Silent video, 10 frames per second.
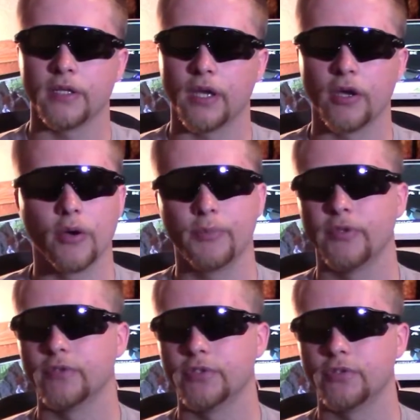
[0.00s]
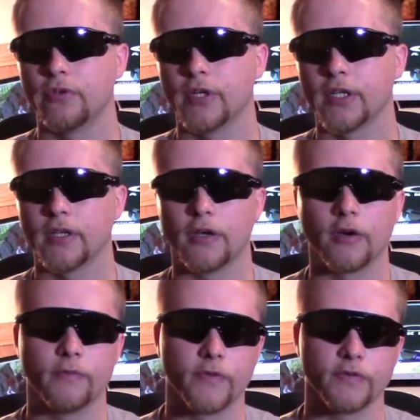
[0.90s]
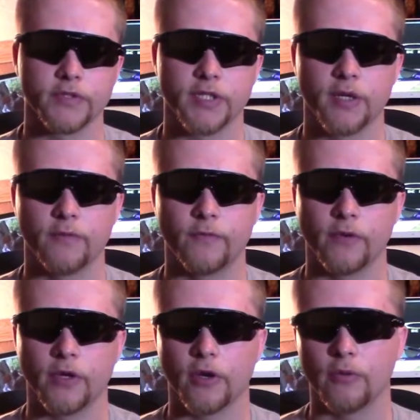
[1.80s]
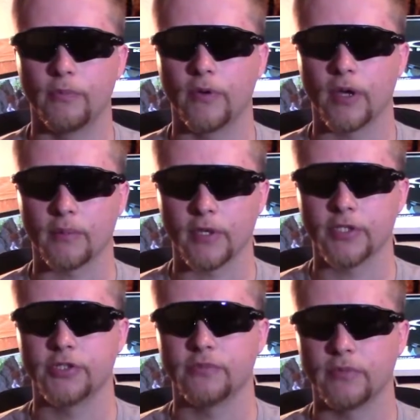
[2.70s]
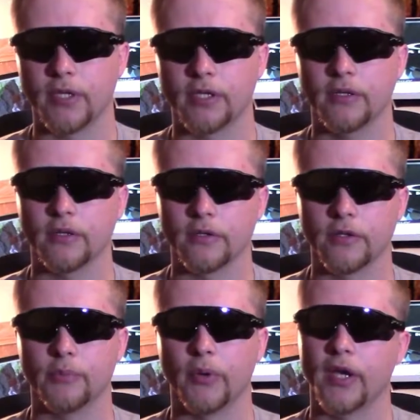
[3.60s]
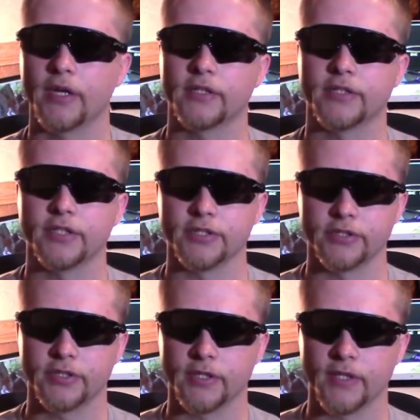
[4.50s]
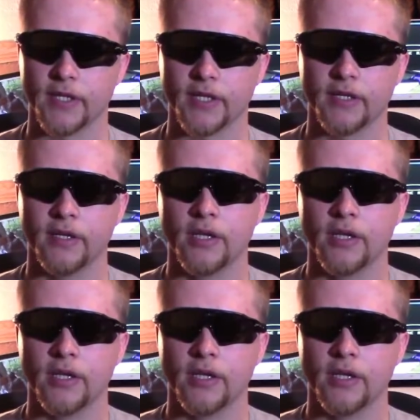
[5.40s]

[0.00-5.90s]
I hope you enjoyed it. I hope it was helpful. I hope I made you make a good buying decision today.